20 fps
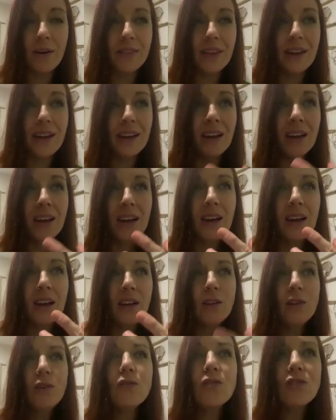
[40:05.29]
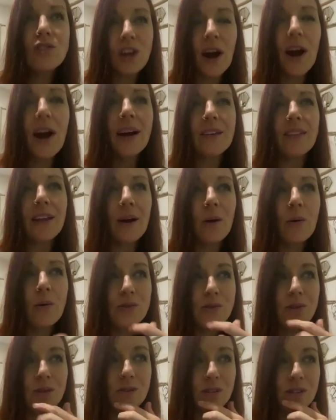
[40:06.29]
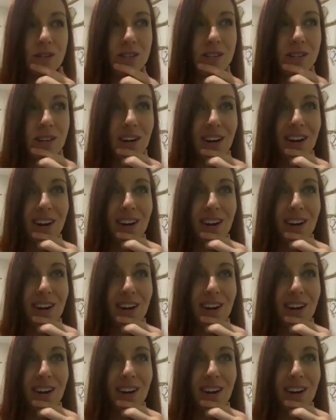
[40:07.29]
And like you sharing that also just